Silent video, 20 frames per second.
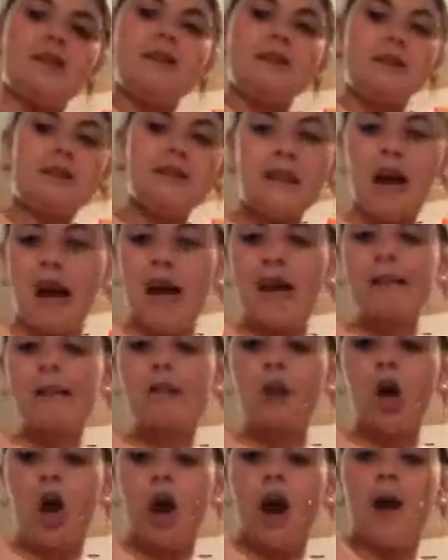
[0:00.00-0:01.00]
Signed
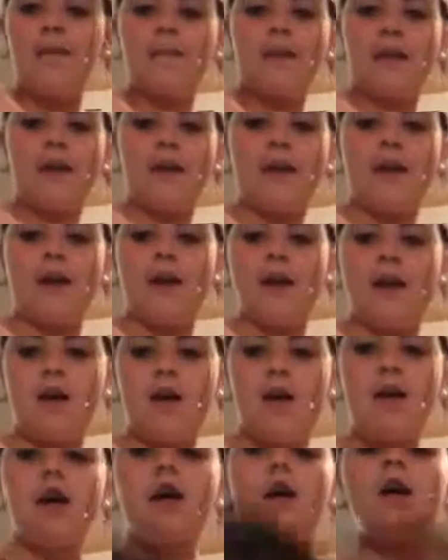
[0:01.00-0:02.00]
copy
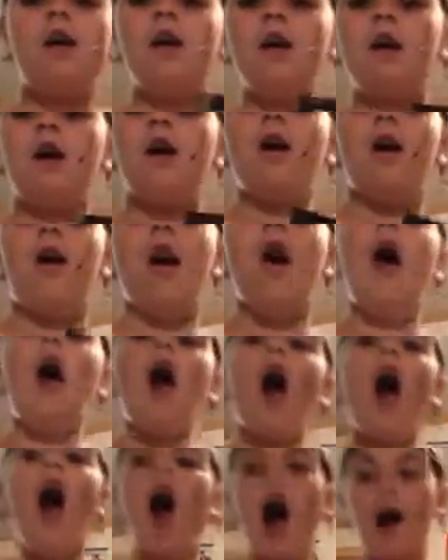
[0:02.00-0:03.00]

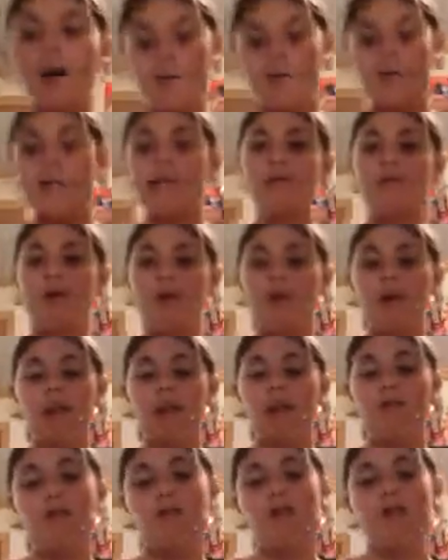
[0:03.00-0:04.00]
of This Book
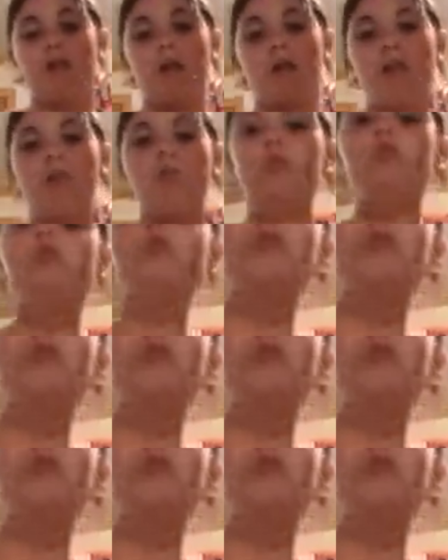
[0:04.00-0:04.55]
Loves You.